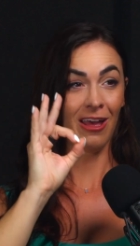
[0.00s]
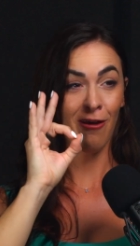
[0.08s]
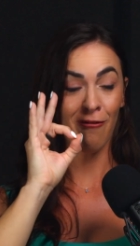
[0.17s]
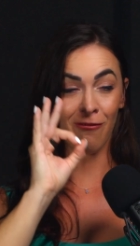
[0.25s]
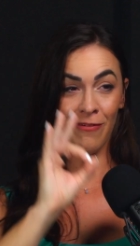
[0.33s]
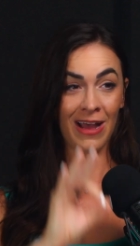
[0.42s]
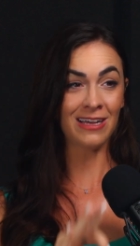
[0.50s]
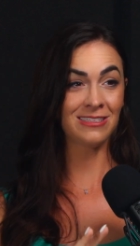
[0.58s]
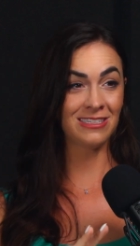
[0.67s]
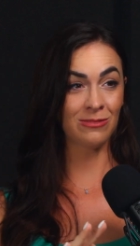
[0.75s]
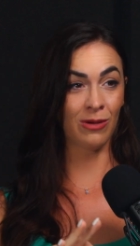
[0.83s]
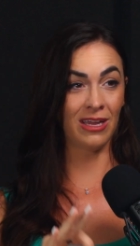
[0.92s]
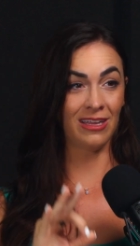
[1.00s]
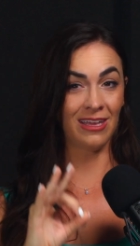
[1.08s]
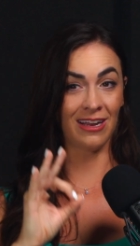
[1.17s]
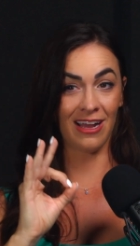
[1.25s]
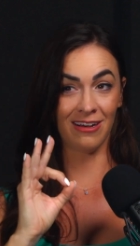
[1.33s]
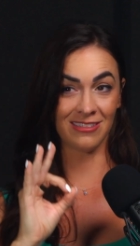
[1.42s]
fastest way to get
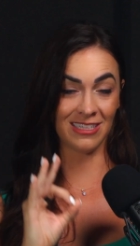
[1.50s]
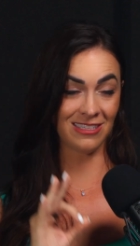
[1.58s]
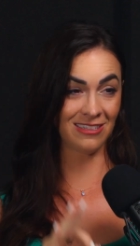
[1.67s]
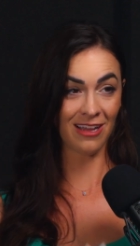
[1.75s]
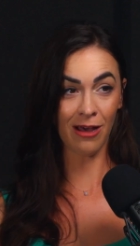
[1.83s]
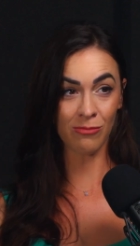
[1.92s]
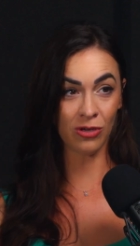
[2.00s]
a house that's not